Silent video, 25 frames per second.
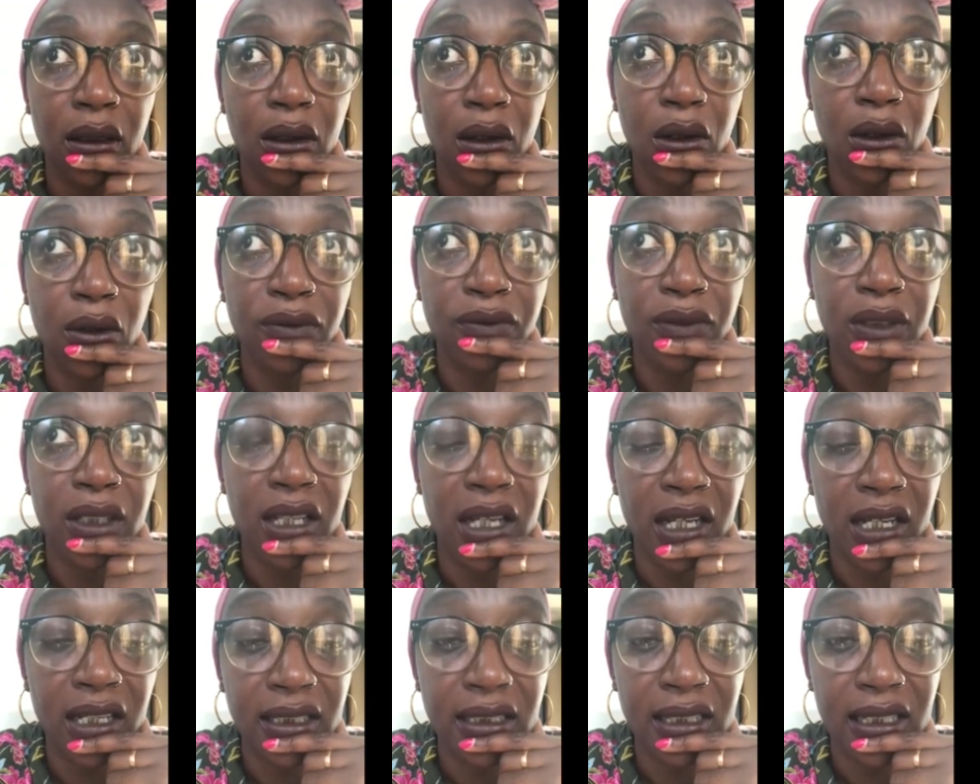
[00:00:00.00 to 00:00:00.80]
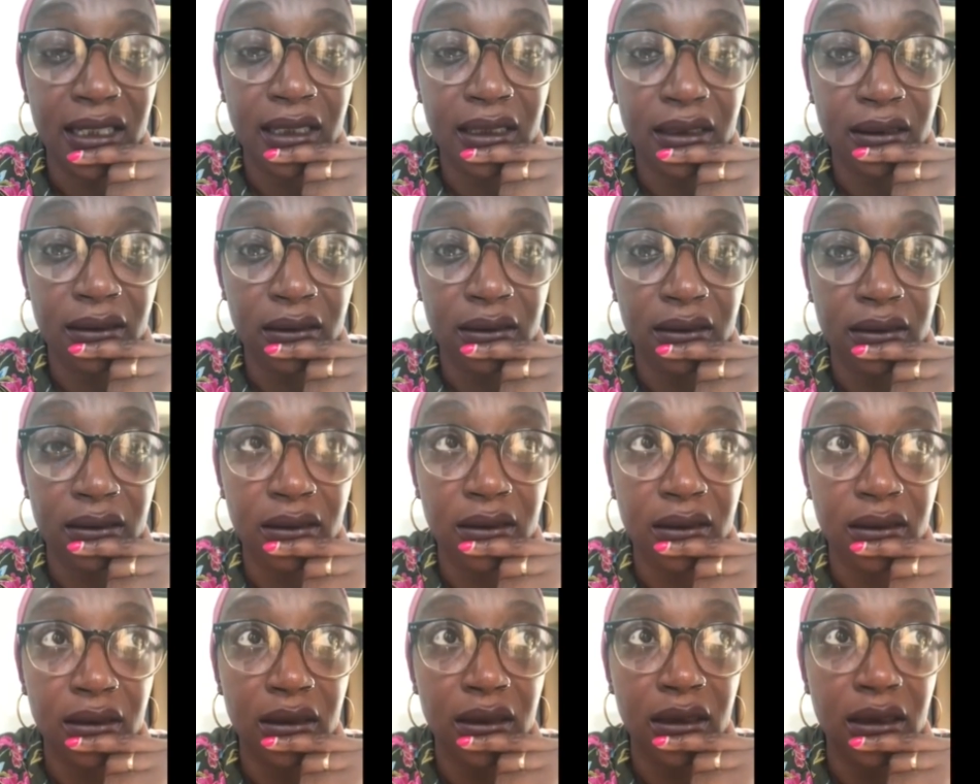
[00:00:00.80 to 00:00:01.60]
of learning
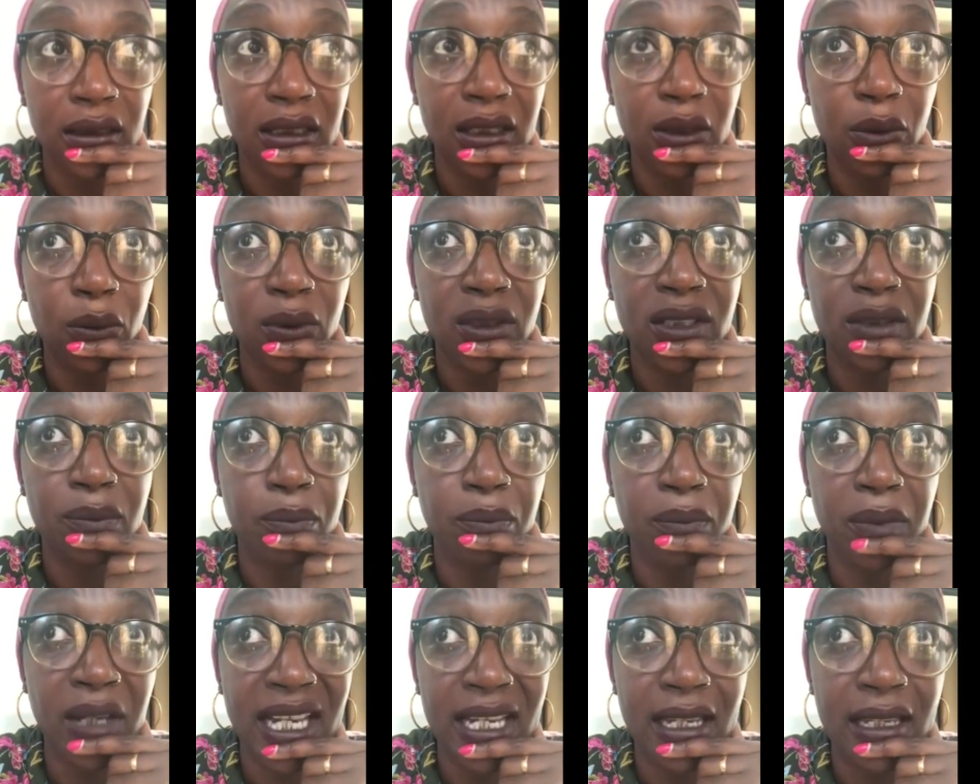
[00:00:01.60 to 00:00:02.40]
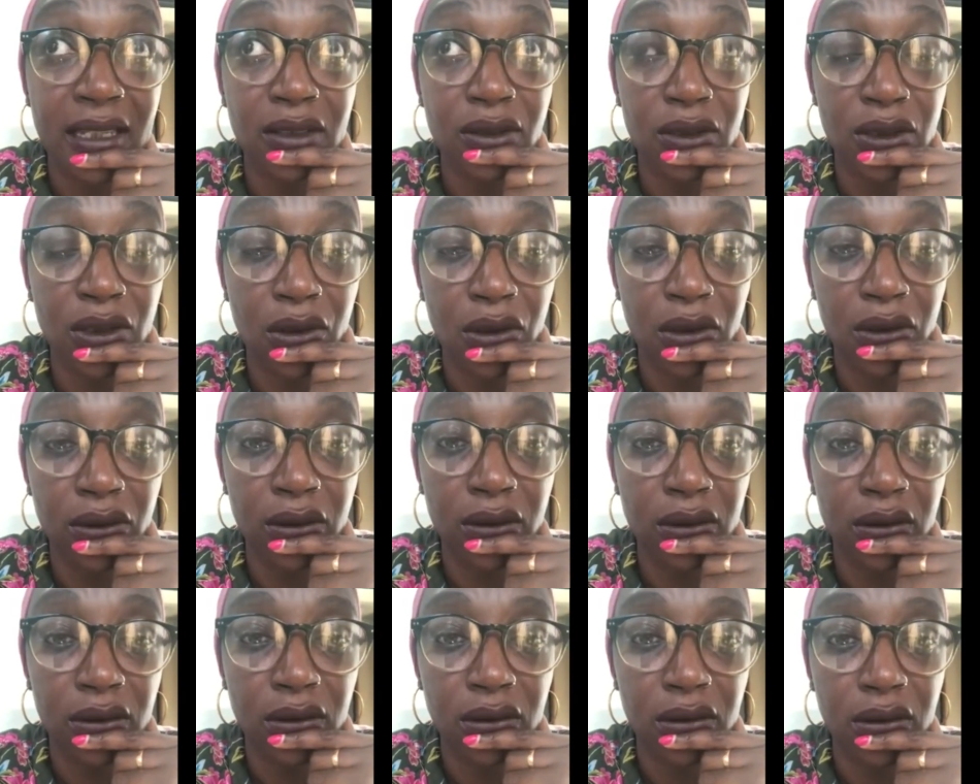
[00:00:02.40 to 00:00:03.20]
that was based
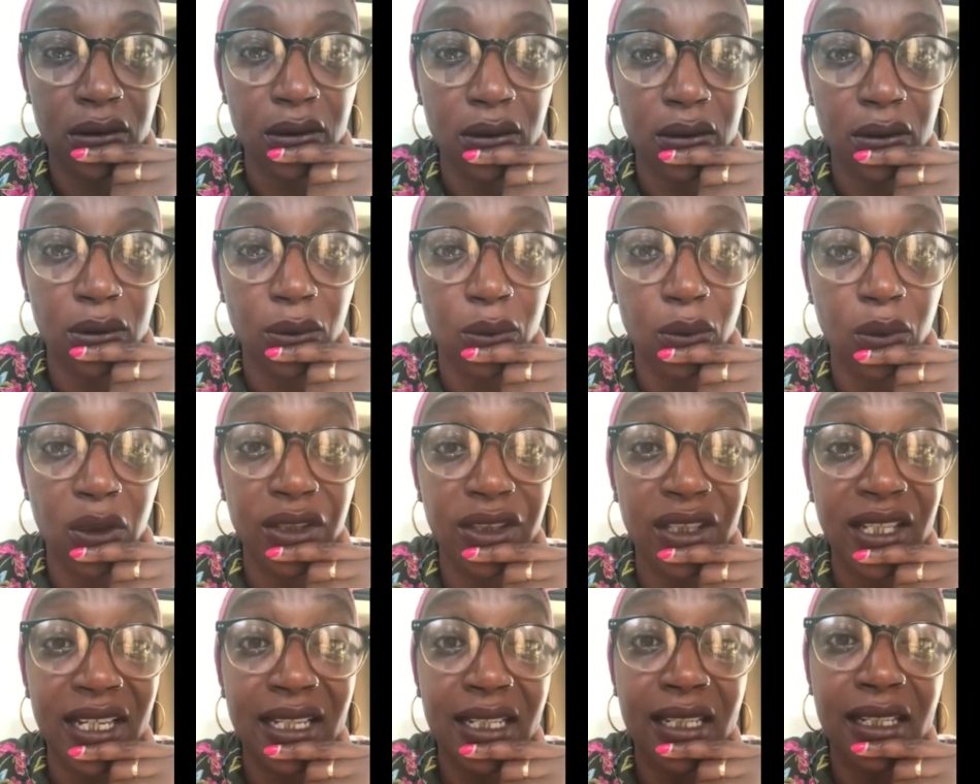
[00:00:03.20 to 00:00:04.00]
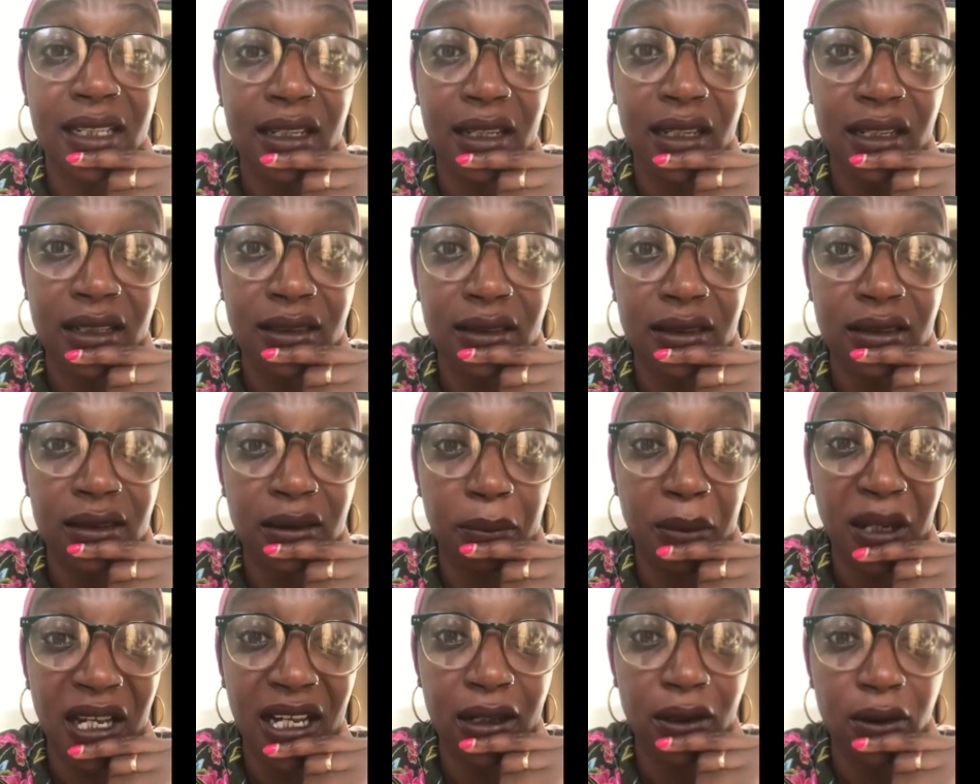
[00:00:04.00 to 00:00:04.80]
on what they'd learnt
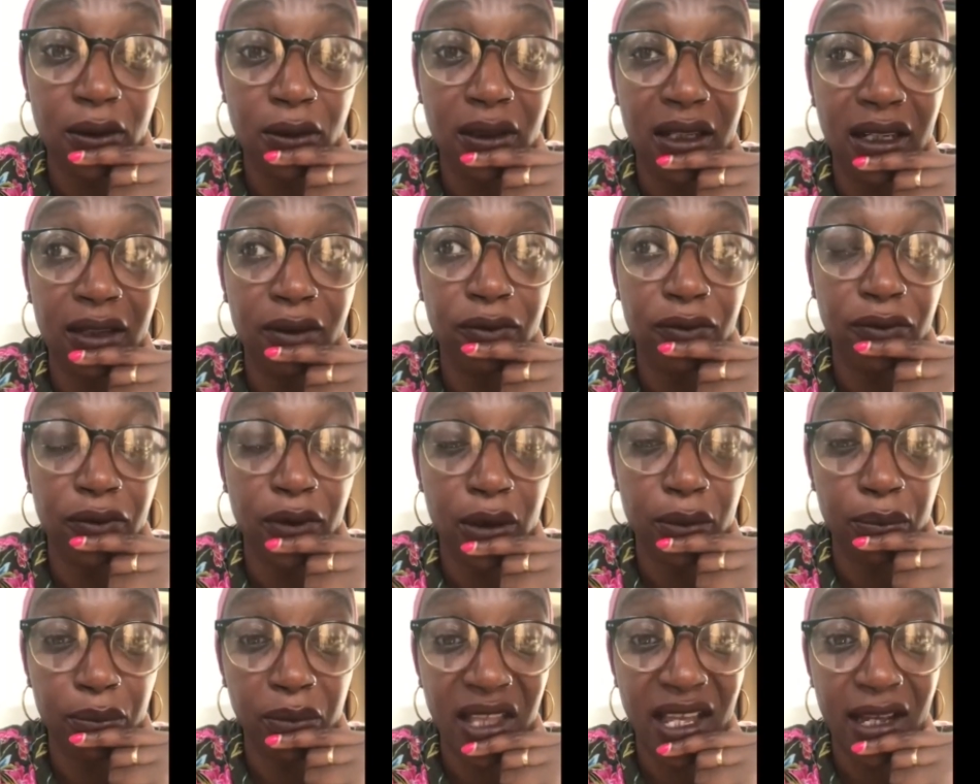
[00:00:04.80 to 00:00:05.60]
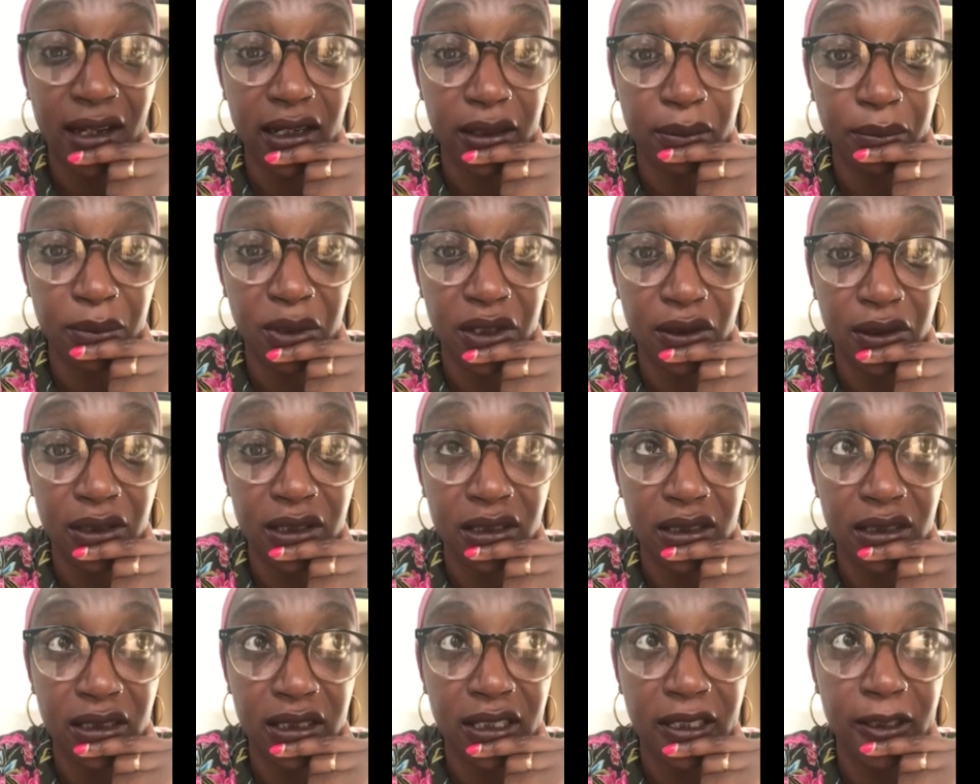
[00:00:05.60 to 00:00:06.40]
about and from that
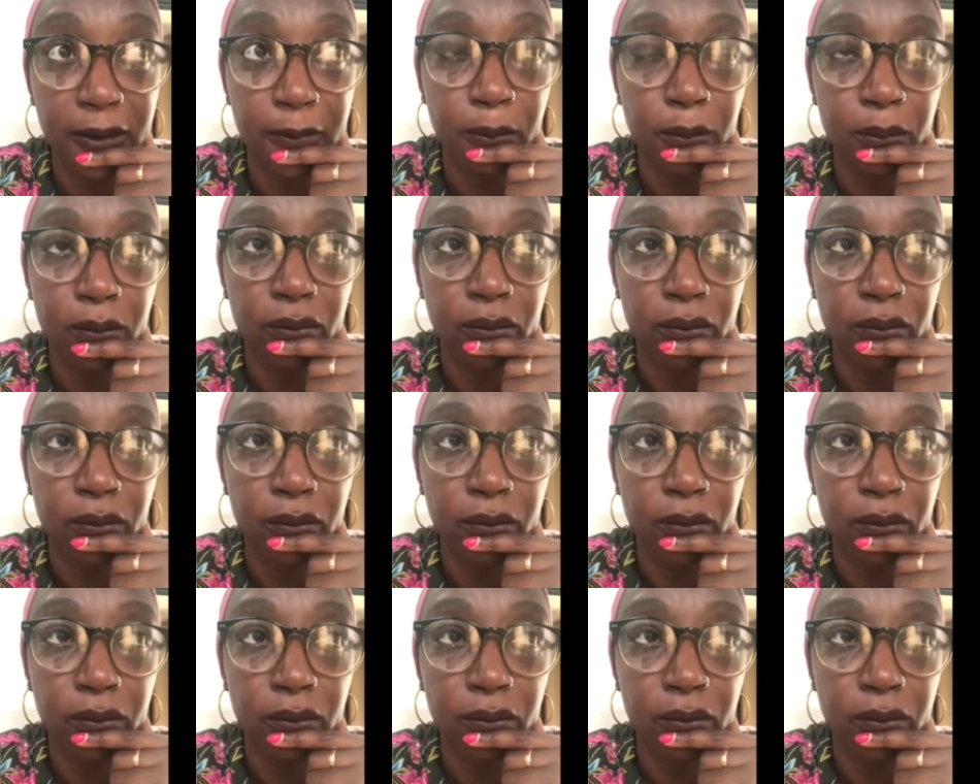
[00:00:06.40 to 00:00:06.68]
community.